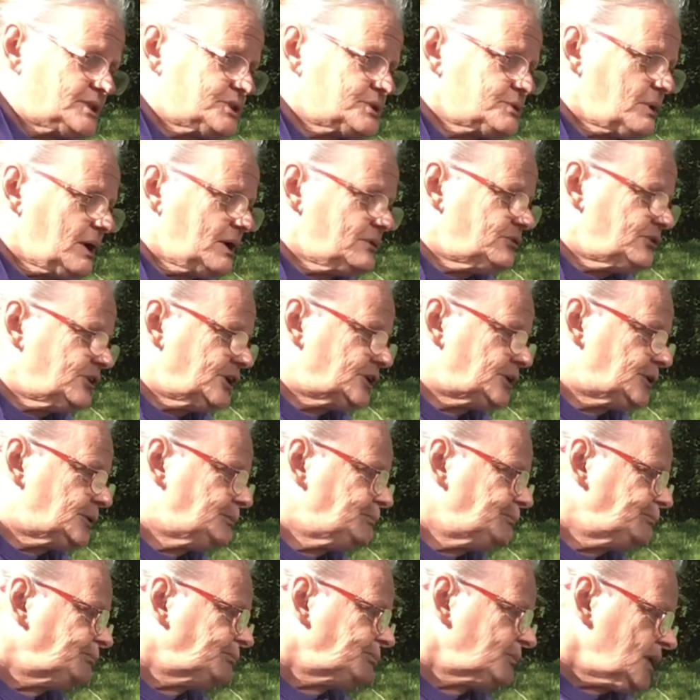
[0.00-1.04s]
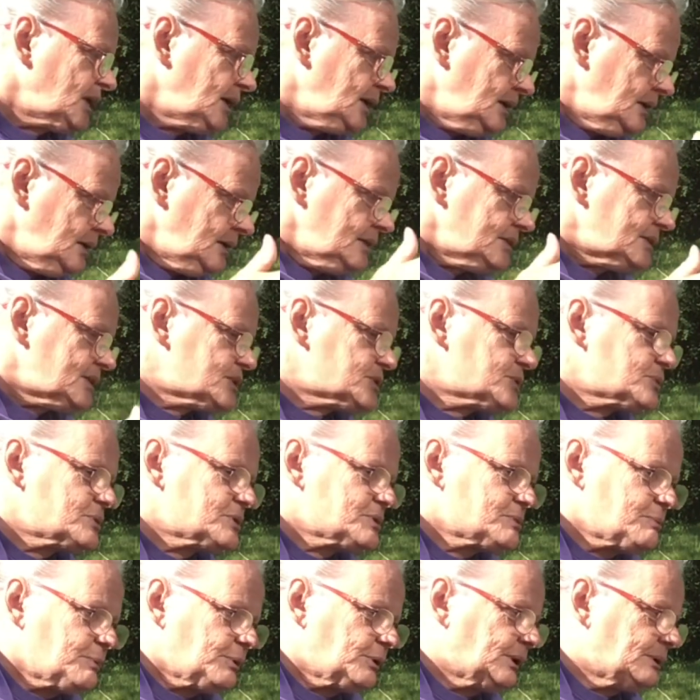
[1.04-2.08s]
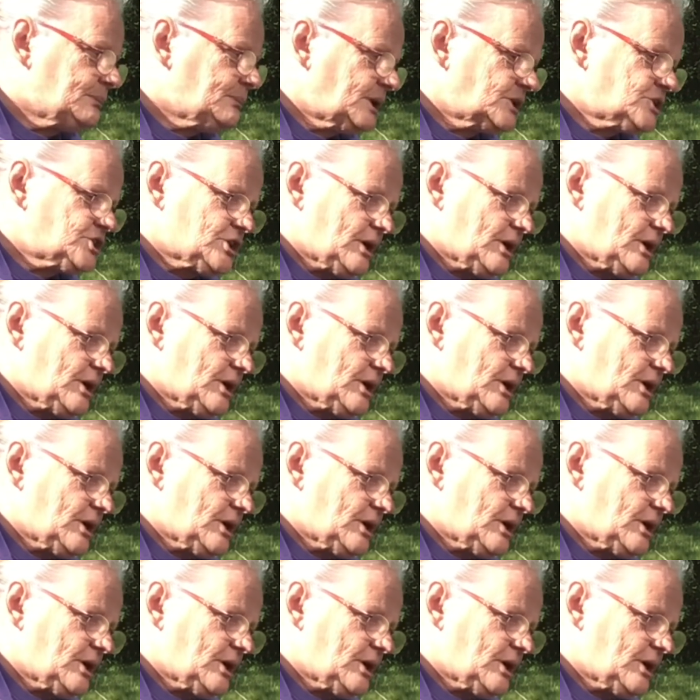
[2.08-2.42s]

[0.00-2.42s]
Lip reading: So I figured this was pretty much